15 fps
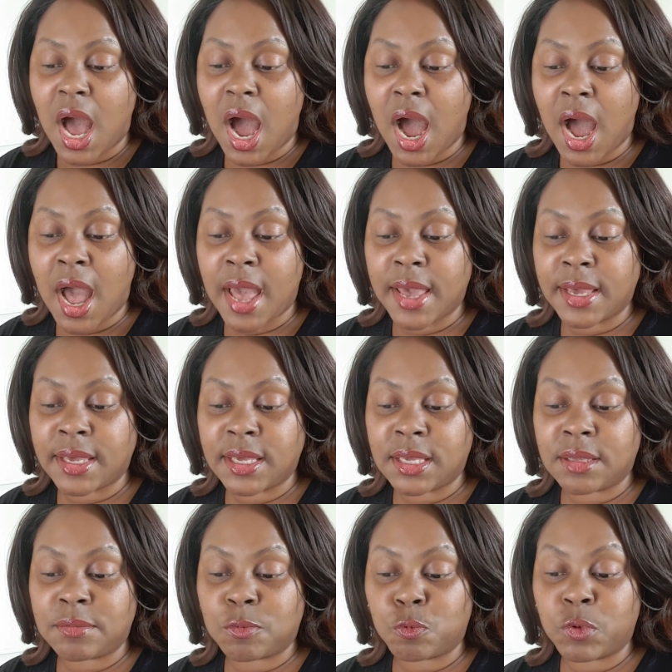
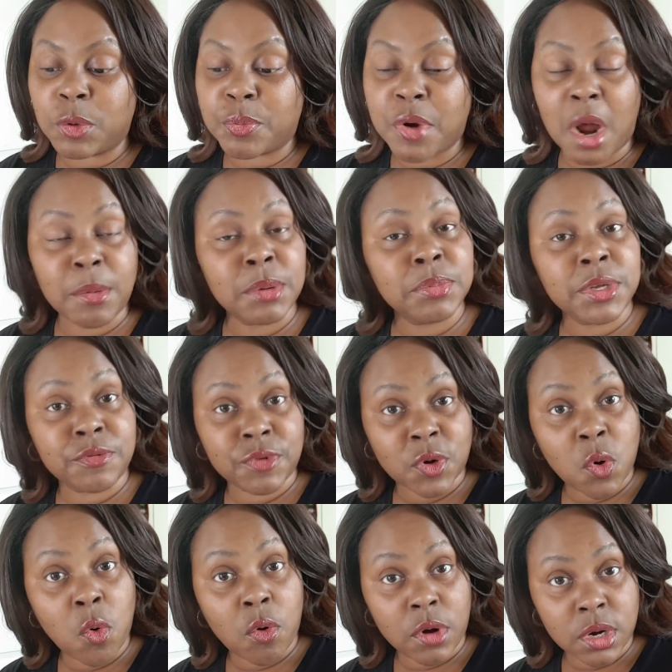I will probably
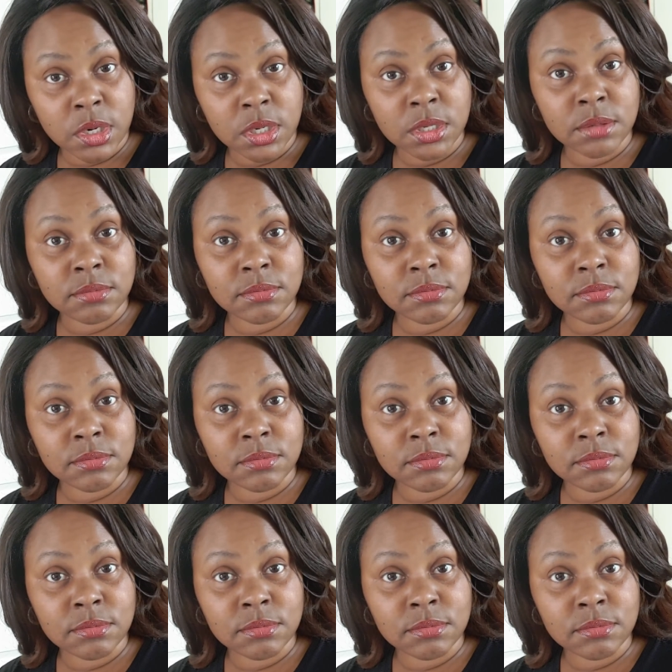record